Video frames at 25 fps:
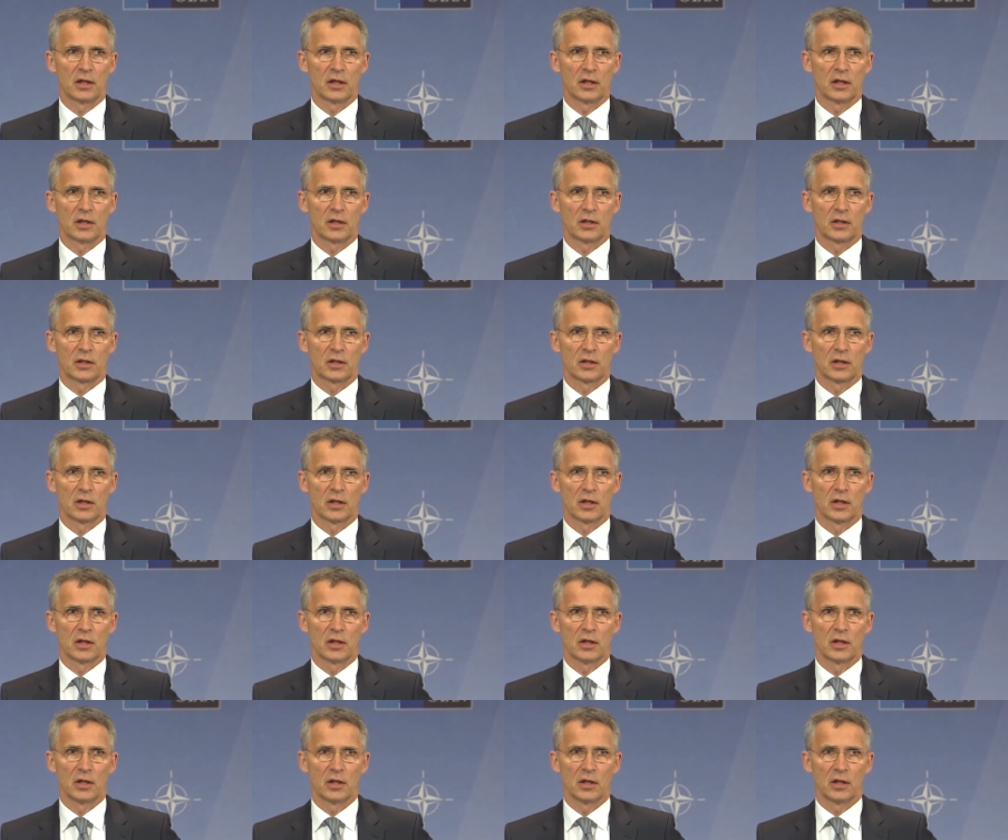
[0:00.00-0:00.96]

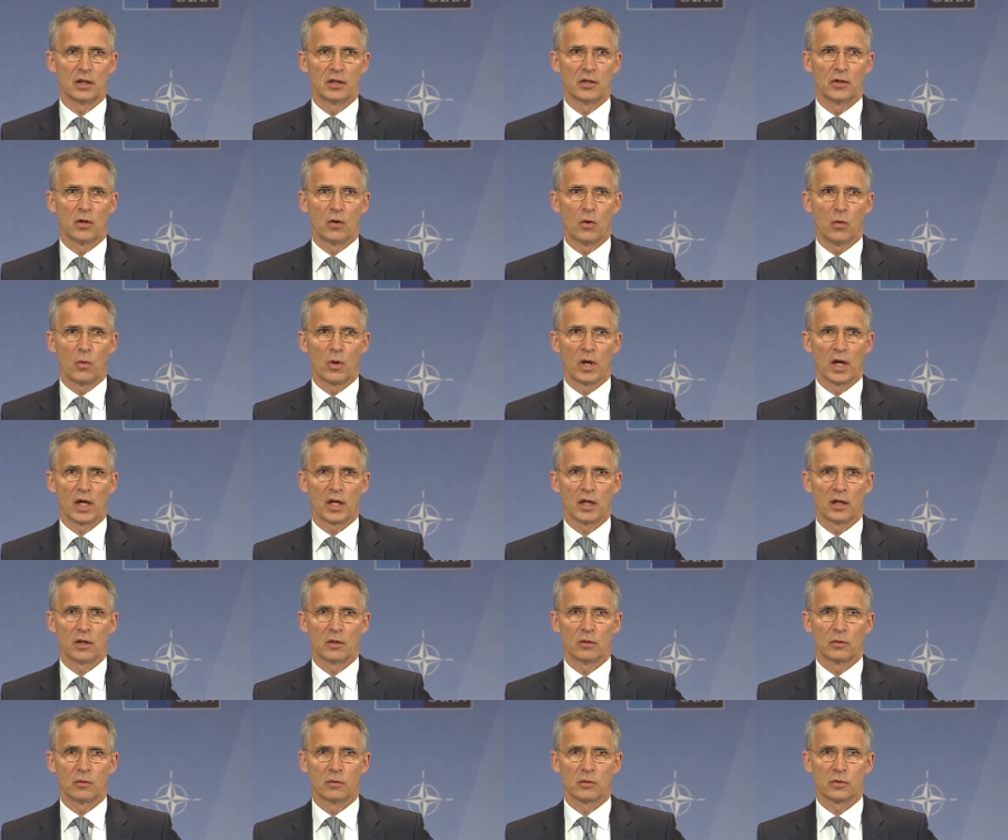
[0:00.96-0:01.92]
it in no
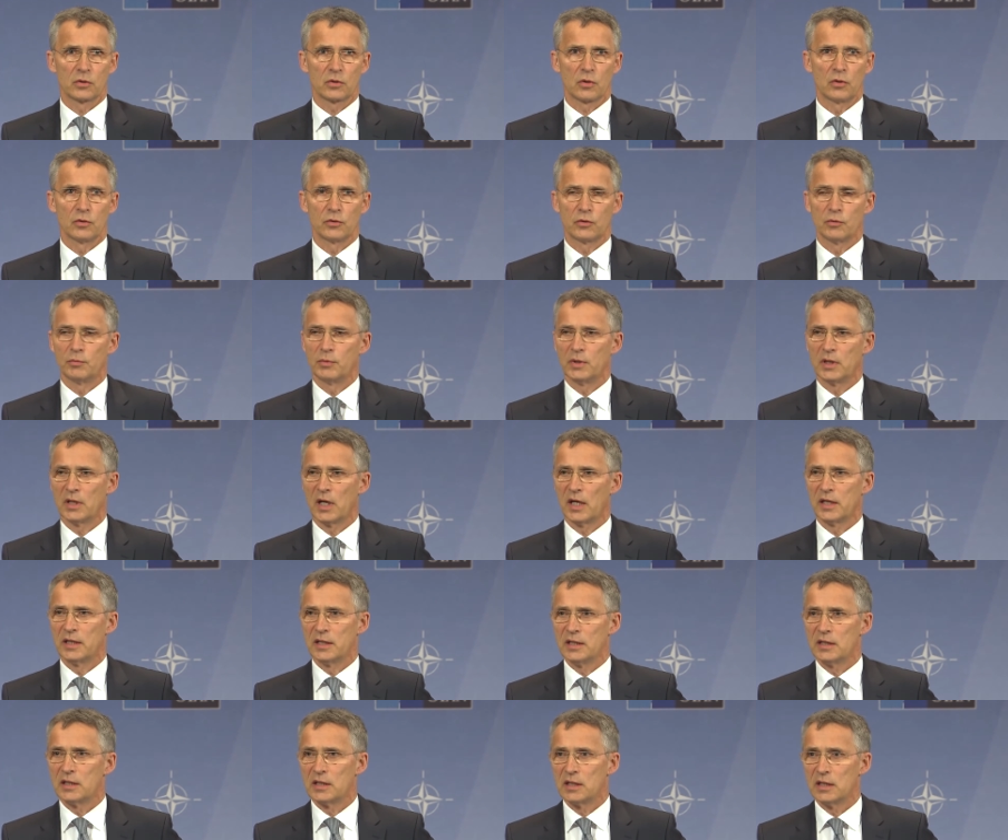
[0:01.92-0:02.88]
way was going to be
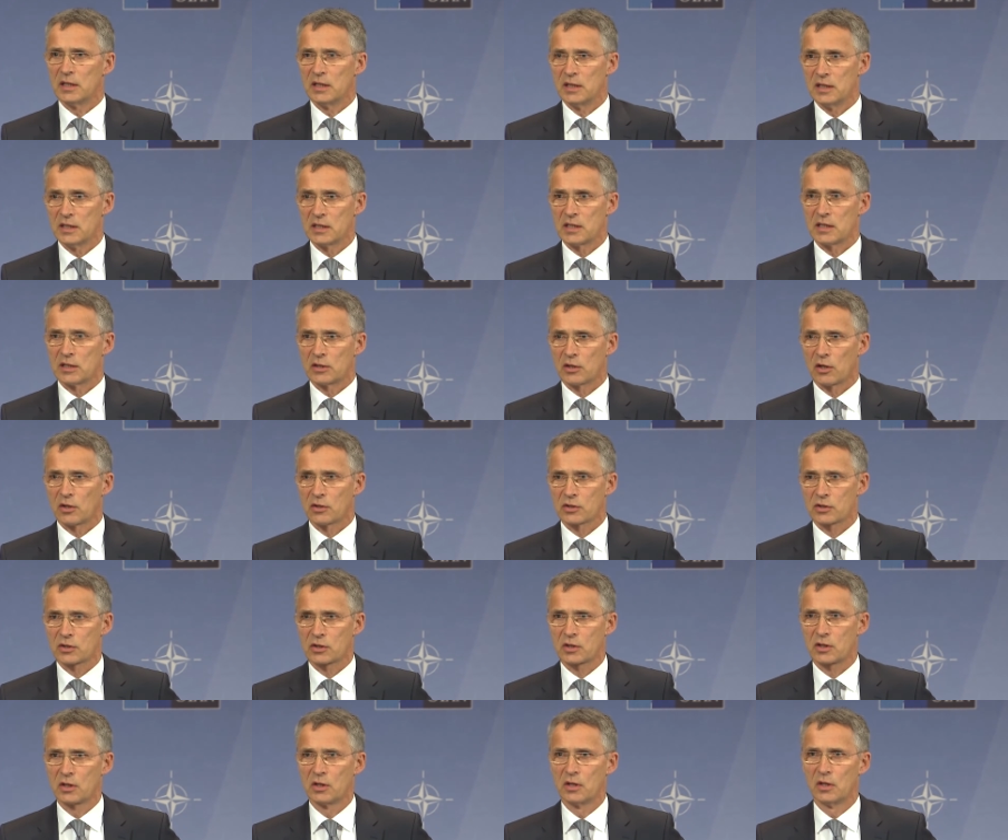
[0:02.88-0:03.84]
an easy
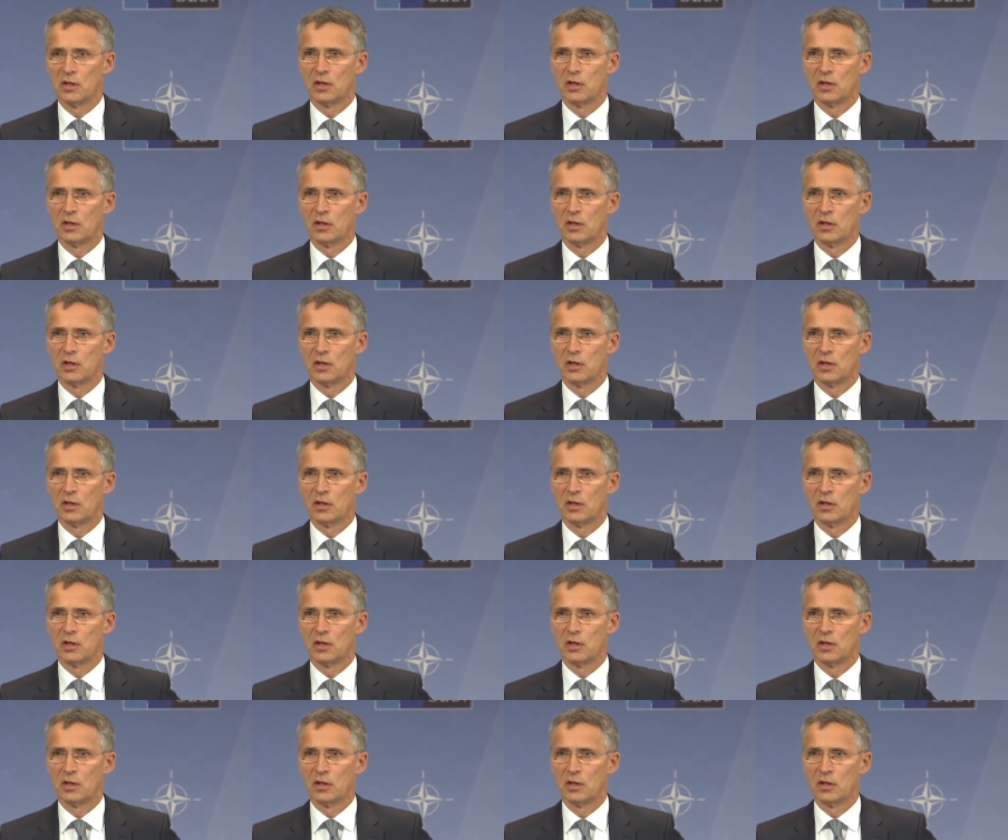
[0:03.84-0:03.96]
task.